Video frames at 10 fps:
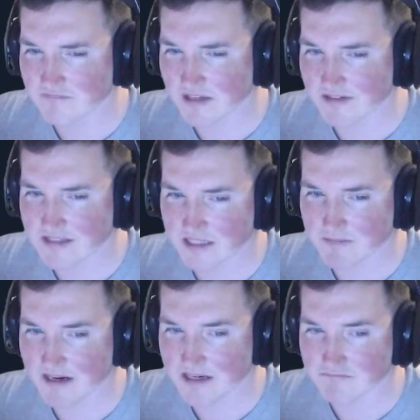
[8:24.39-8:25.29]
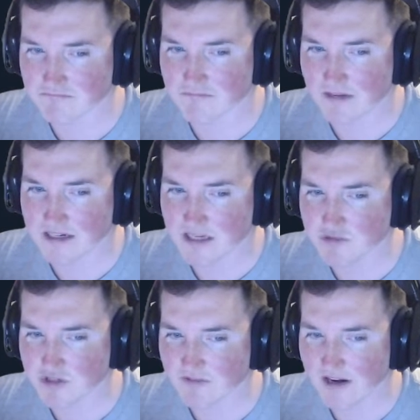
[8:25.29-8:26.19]
At least that's my my
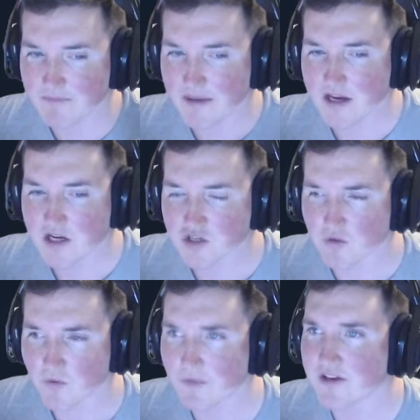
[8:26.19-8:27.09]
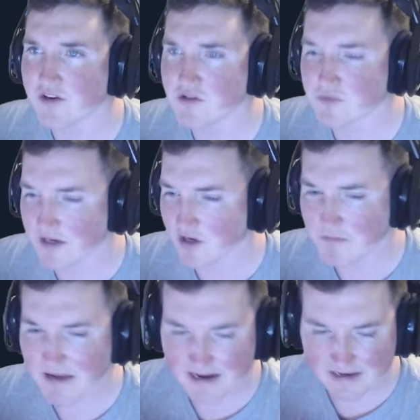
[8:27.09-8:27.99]
assumption, right? So what we can do is we can go
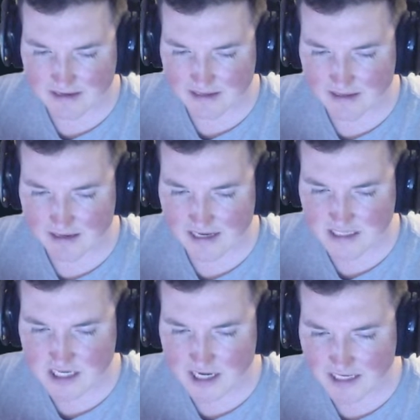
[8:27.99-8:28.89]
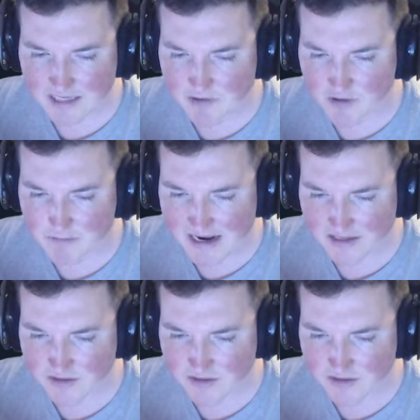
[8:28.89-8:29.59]
back and I, I keep going back.